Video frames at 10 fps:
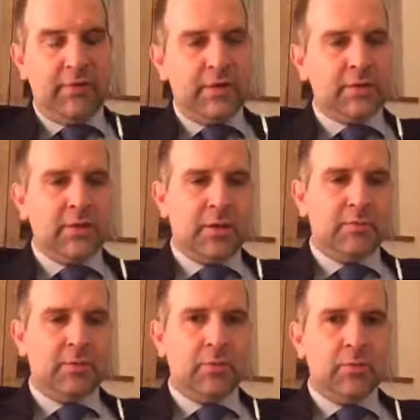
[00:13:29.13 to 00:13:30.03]
it is
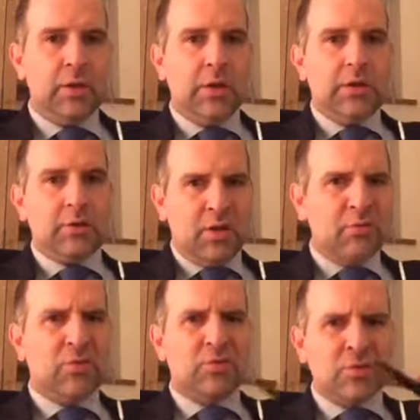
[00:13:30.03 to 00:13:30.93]
uncomfortable. So
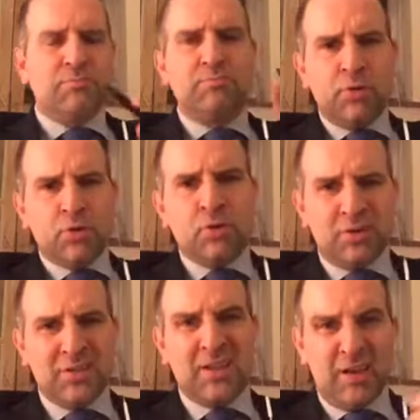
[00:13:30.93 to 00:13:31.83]
don't just push on
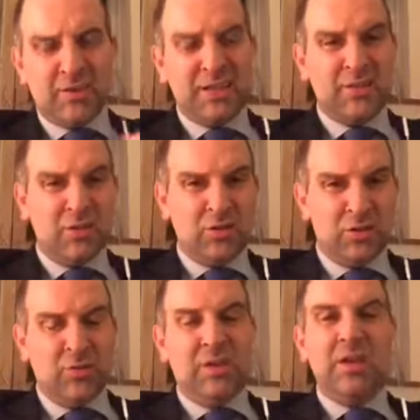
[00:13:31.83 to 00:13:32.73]
and say, I said you could
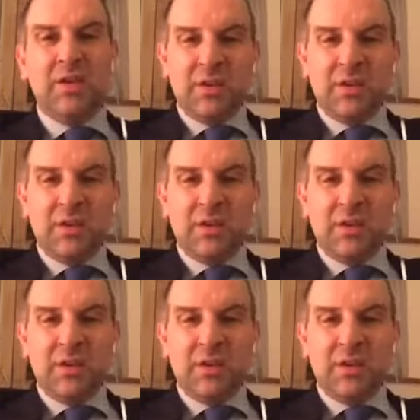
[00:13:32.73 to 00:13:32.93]
do it.